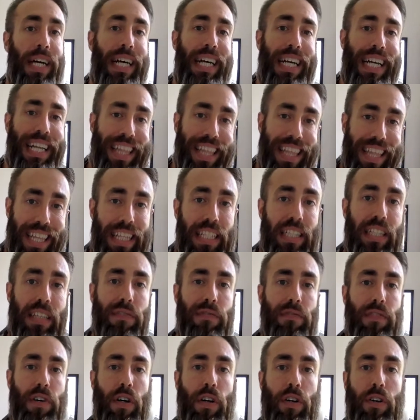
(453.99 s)
in this
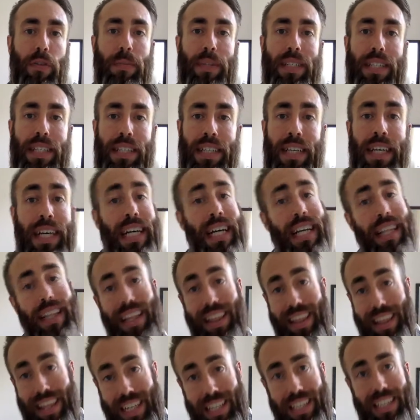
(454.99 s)
environment,
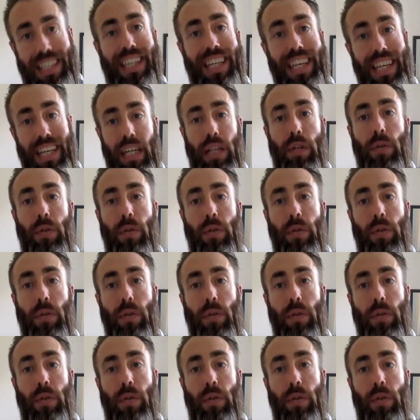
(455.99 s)
then this thing